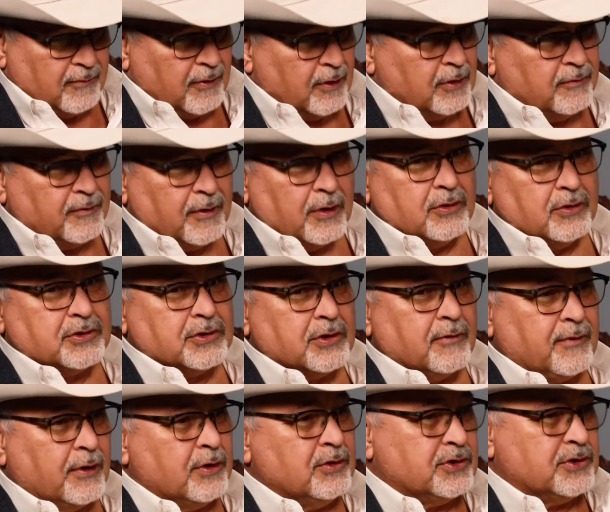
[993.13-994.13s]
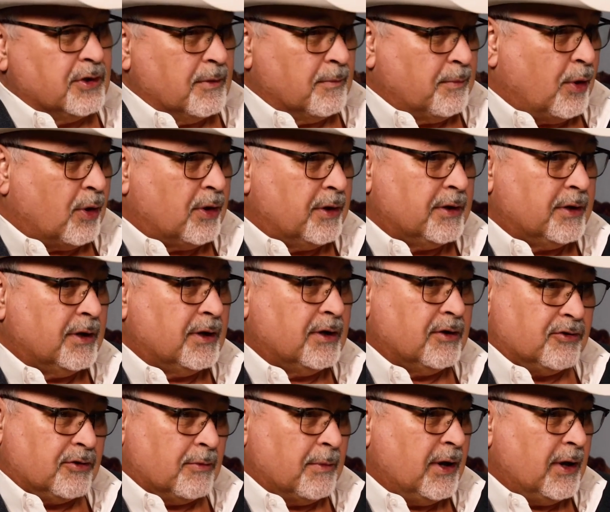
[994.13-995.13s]
Food's important, and
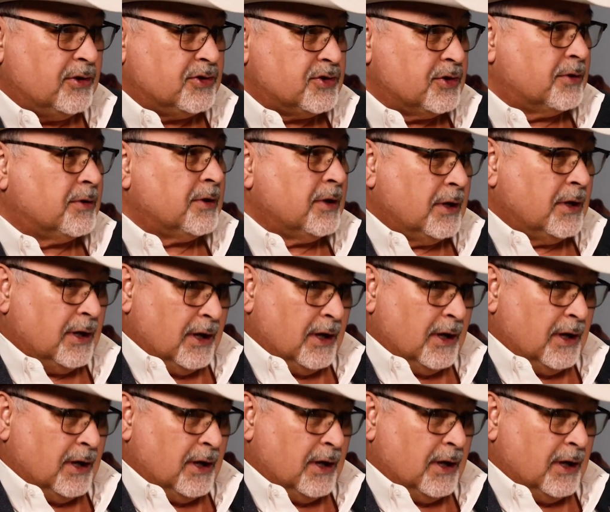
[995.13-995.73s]
it's a major